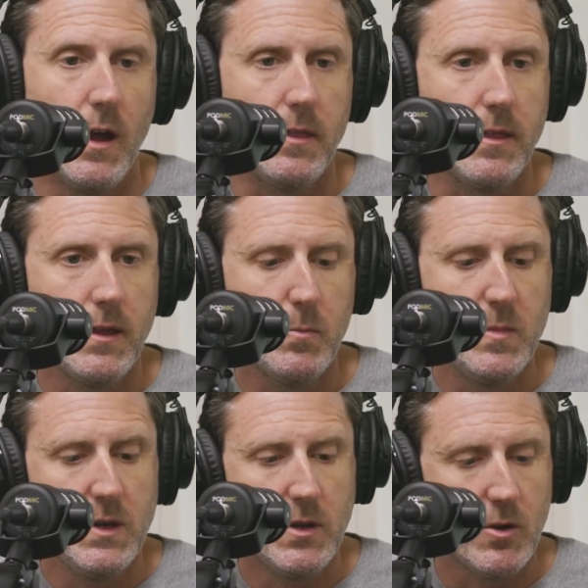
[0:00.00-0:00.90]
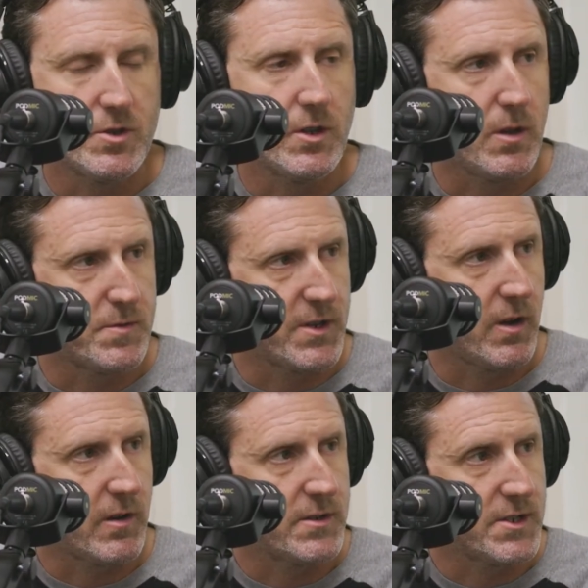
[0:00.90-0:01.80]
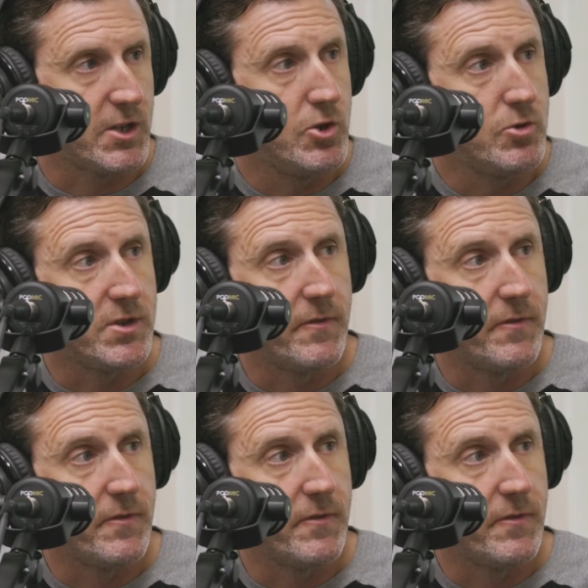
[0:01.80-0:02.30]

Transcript: I think me coaching club soccer is a huge